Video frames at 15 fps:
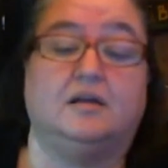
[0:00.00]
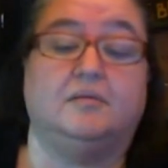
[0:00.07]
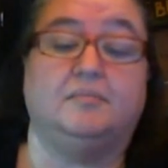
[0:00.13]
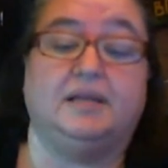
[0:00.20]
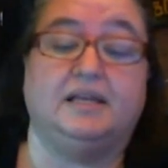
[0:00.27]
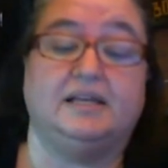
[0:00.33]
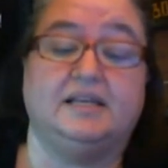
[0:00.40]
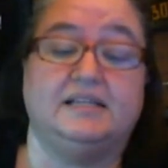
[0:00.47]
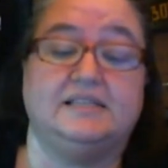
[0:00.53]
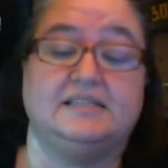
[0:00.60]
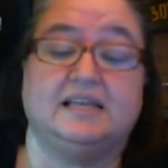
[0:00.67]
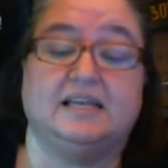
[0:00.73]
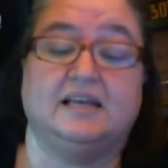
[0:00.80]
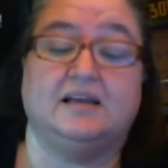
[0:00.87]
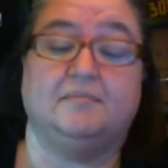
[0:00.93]
It's
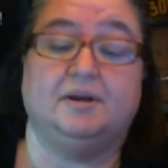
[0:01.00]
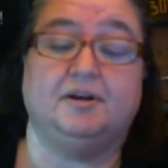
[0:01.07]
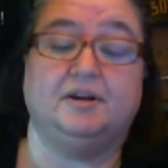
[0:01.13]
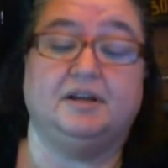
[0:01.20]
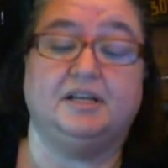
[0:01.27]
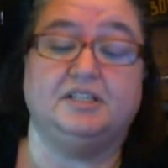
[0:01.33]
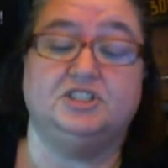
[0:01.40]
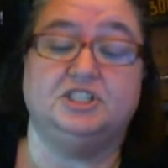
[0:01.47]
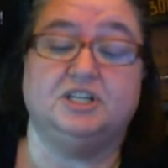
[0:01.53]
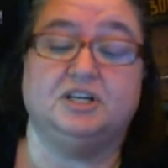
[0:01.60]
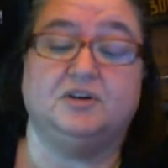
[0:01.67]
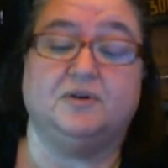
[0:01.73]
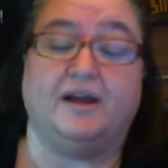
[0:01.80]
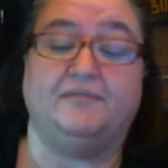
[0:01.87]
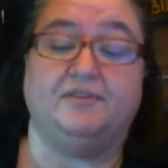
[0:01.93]
American
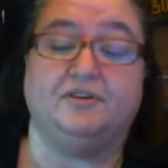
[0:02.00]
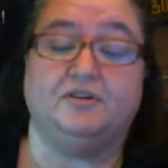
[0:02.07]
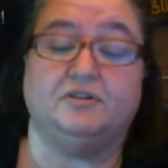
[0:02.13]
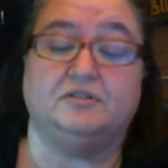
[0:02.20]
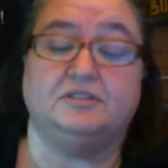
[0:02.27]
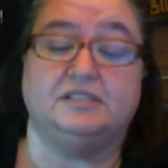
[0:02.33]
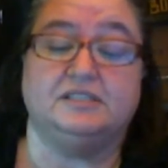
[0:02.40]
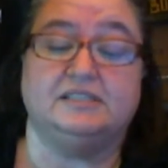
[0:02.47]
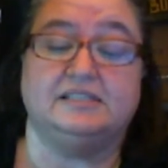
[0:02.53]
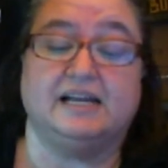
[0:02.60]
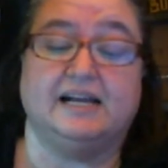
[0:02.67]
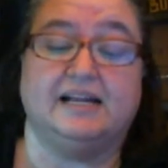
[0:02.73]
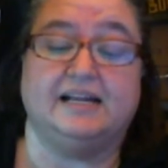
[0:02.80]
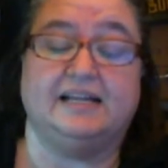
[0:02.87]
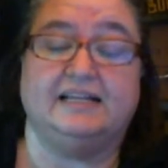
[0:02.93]
Geographical
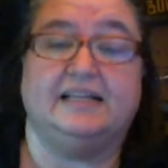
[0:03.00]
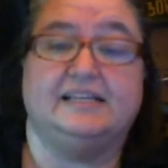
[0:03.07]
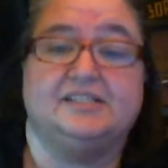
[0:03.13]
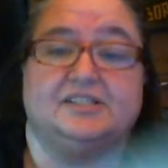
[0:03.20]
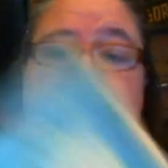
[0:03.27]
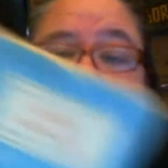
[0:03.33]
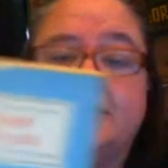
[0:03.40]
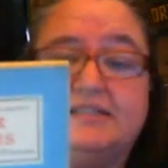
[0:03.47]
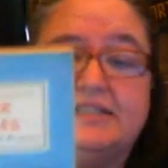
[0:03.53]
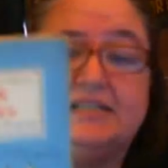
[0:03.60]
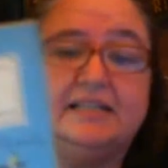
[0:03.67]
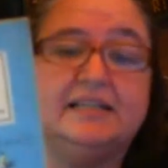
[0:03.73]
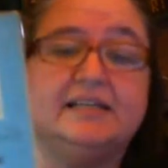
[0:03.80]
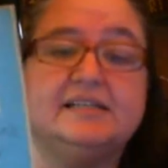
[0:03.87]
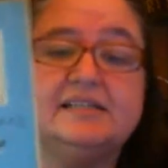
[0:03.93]
Society Lesser
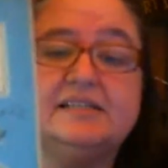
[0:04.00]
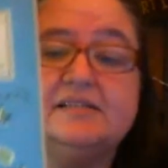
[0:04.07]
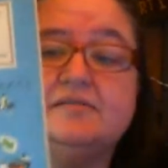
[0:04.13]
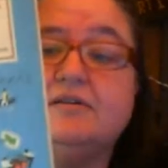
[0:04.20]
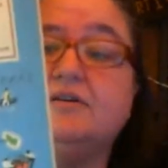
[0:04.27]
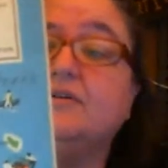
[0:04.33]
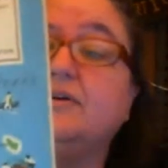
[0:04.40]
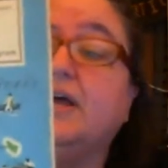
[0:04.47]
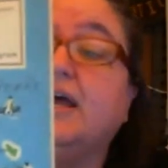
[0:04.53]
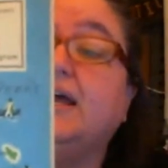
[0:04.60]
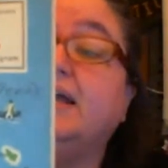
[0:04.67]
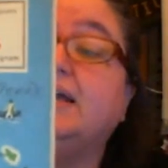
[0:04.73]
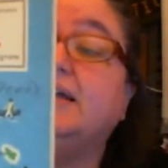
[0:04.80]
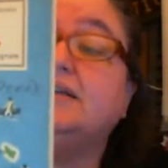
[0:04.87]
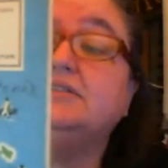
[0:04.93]
Antilles.
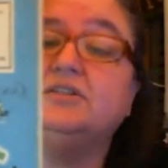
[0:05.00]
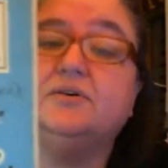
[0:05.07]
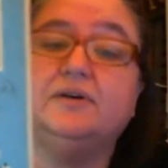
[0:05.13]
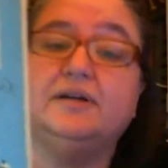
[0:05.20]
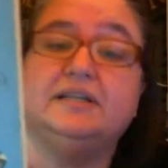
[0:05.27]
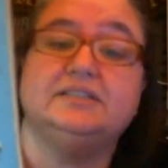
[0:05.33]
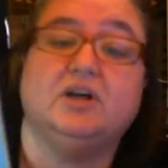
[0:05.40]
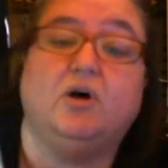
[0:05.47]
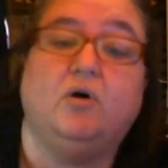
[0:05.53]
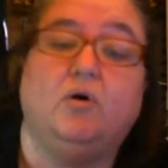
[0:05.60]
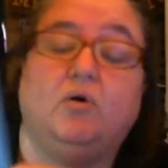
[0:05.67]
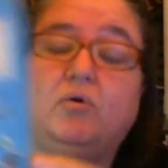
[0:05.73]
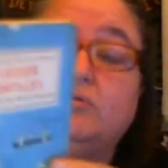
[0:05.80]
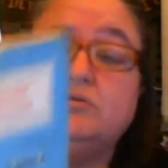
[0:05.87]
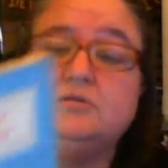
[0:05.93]
Okay, so it's
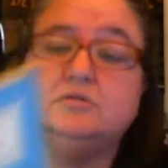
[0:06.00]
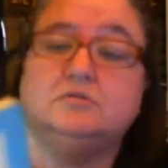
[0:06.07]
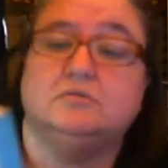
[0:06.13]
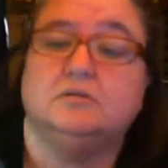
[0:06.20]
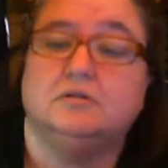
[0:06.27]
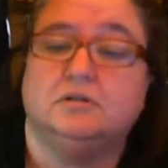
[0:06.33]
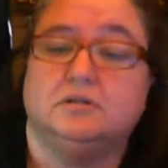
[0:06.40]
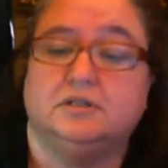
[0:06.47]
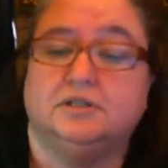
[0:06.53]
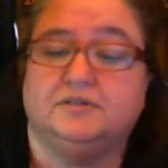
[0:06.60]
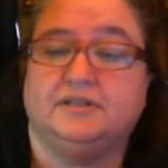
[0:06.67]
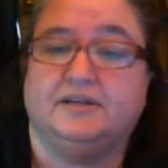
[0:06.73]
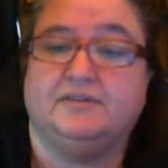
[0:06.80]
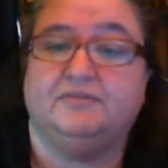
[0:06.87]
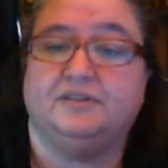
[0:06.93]
old.
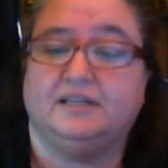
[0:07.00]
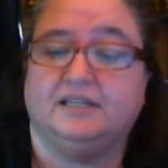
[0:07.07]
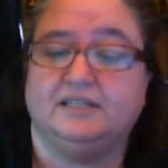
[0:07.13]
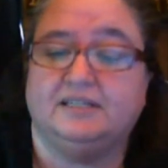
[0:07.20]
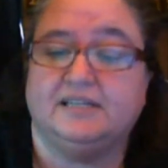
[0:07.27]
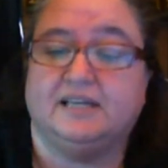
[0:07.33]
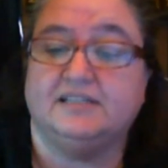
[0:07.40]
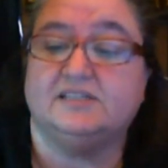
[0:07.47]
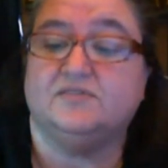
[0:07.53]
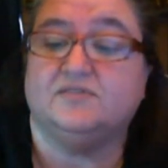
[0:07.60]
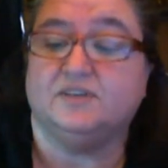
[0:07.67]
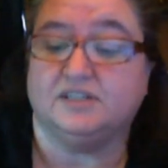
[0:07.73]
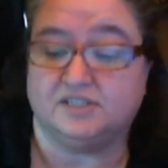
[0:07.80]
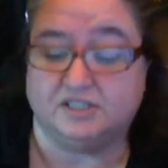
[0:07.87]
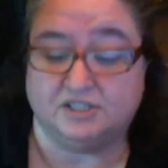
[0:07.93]
Definitely can tell it's
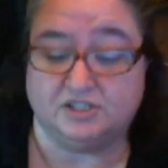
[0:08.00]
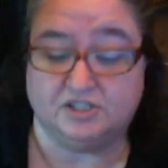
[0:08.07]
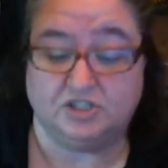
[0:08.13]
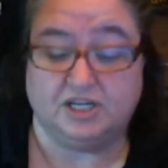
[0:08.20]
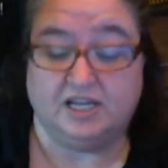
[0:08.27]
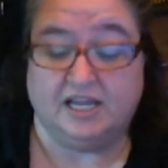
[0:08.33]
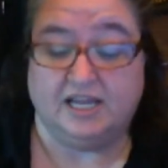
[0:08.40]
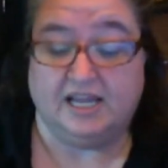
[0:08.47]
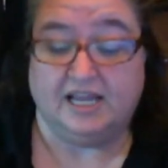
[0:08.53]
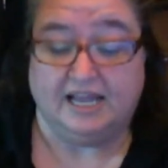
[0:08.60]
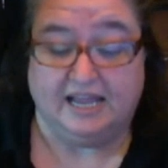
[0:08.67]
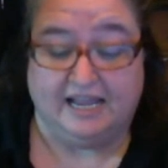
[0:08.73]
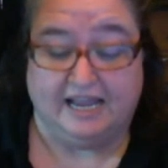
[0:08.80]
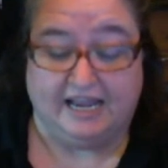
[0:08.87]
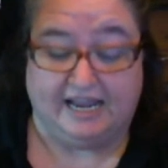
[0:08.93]
vintage.
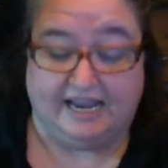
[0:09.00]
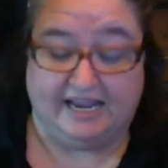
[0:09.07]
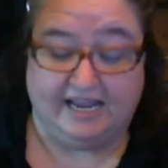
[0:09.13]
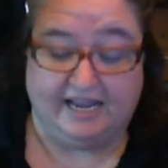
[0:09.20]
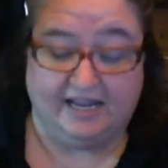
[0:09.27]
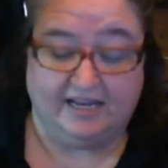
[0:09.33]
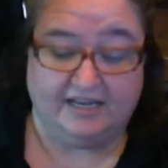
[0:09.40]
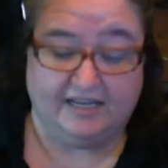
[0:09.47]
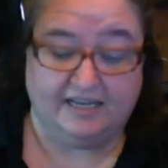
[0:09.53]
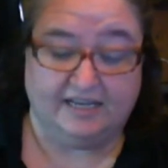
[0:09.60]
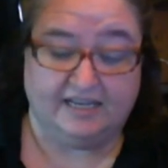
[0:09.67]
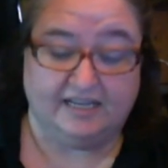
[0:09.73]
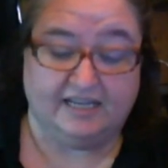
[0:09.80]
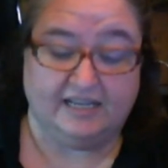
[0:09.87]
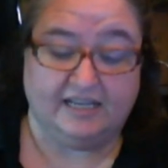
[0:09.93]
And
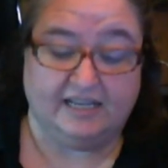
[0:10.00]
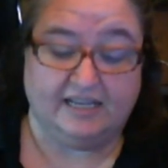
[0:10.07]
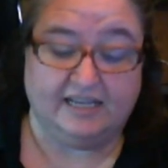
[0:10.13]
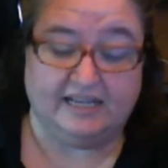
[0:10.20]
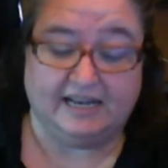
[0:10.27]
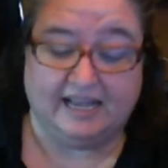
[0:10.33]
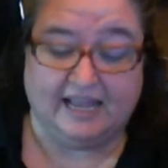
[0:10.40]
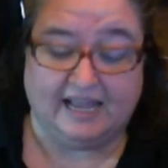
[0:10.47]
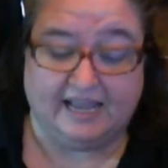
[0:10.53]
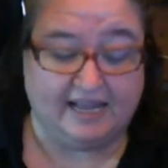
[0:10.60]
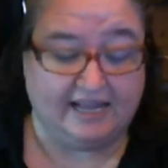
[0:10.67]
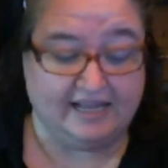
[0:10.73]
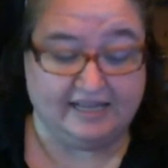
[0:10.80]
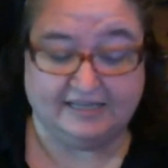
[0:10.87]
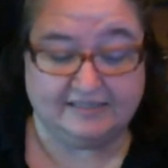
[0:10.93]
it
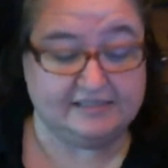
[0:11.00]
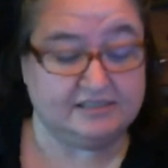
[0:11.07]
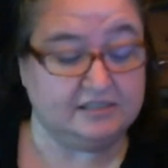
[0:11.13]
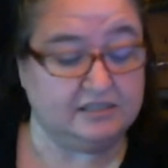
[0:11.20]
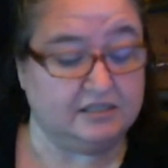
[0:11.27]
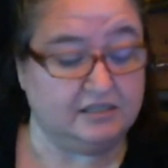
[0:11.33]
has